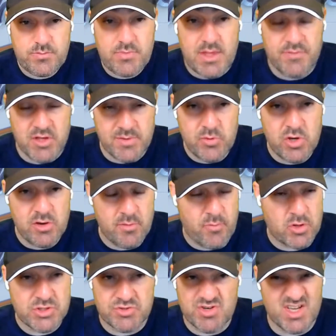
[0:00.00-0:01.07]
The community
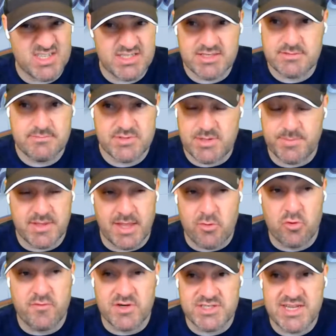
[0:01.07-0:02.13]
repository has something like
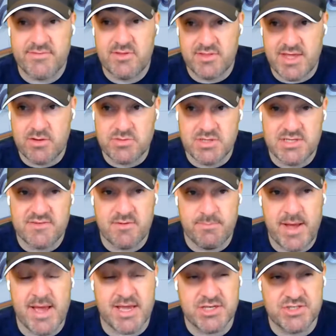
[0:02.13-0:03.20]
over 7,000 different
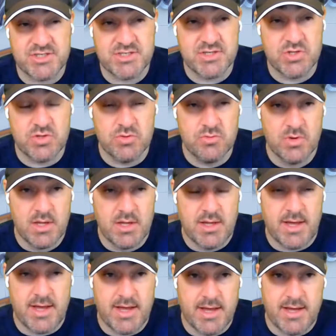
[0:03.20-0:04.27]
packages that you
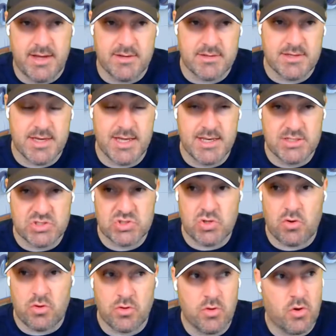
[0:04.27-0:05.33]
can
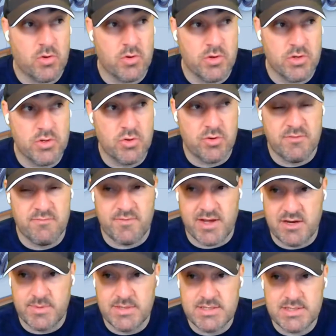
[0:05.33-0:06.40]
install on your
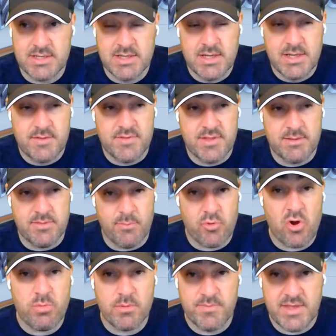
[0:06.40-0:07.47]
environment. The
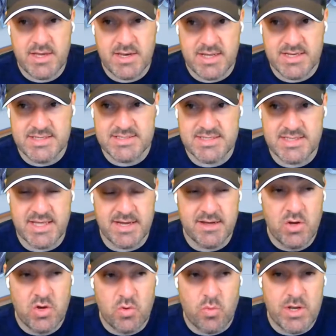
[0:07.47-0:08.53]
problem there is that
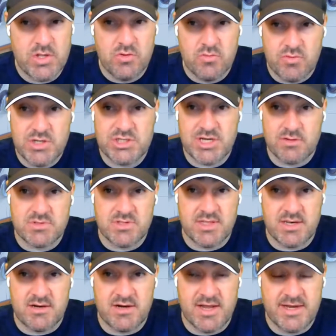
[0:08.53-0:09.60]
when you reach out to the
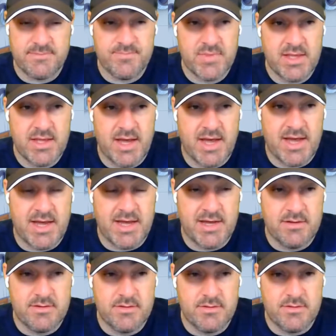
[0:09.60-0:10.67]
internet,
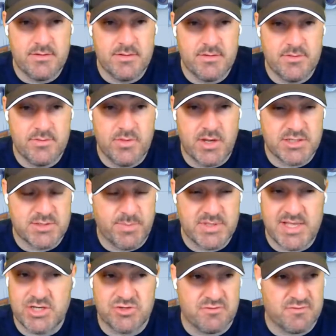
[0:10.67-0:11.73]
there's
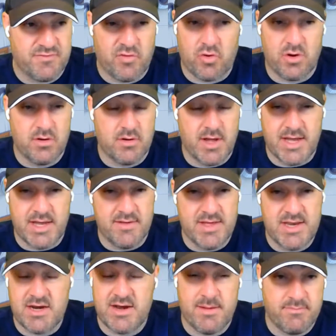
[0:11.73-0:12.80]
potential for
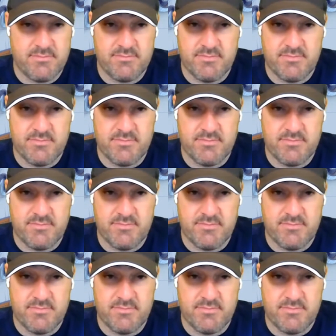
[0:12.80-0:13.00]
internet